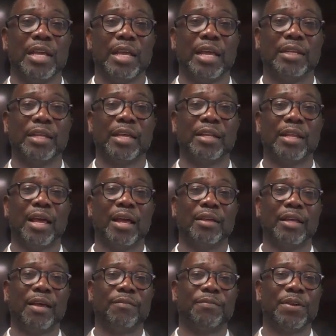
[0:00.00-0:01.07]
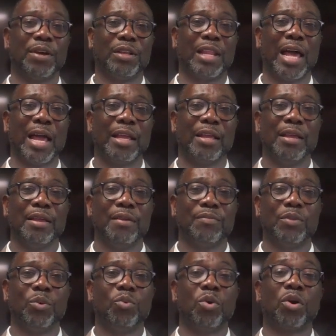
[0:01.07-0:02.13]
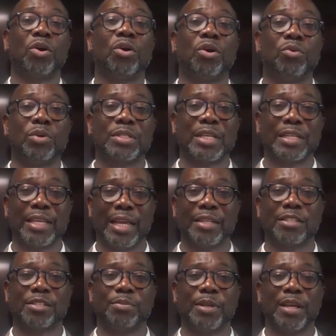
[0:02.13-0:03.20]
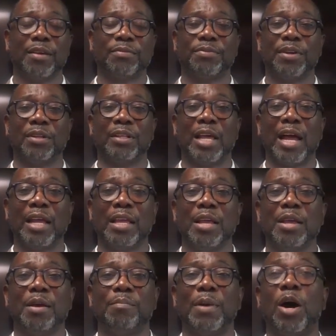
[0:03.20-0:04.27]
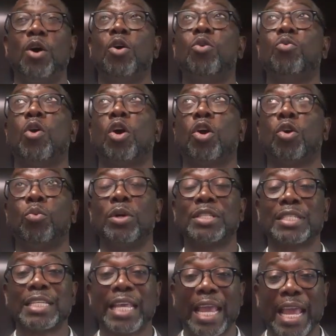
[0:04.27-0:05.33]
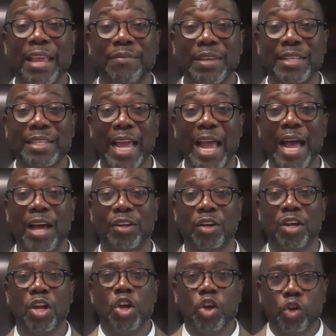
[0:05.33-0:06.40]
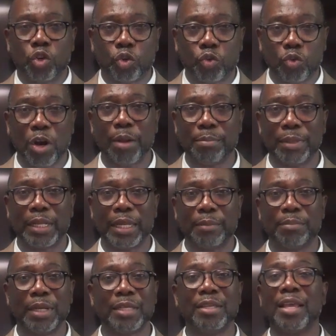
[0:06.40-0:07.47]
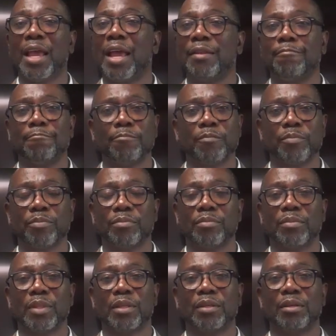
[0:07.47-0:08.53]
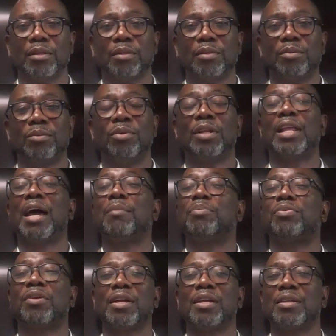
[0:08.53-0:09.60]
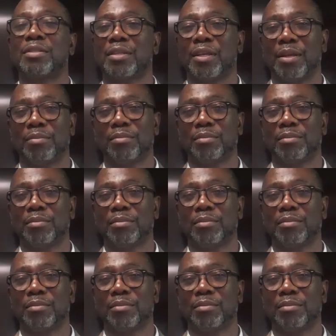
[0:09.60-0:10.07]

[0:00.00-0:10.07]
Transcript: and, and I, I felt like the world was against me. I felt like my whole world was caving down or crumbling, but yet will I praise him.